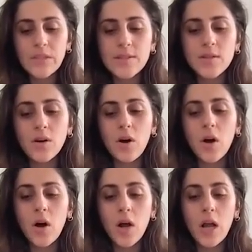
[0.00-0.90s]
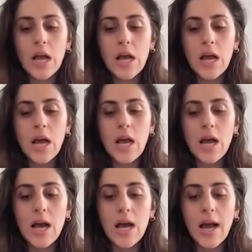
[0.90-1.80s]
So
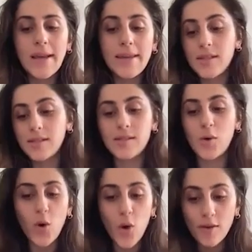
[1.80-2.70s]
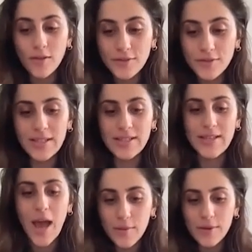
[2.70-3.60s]
yes, all of
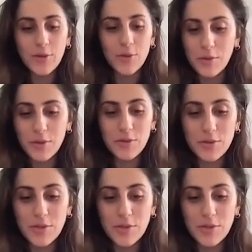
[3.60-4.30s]
this happened to me.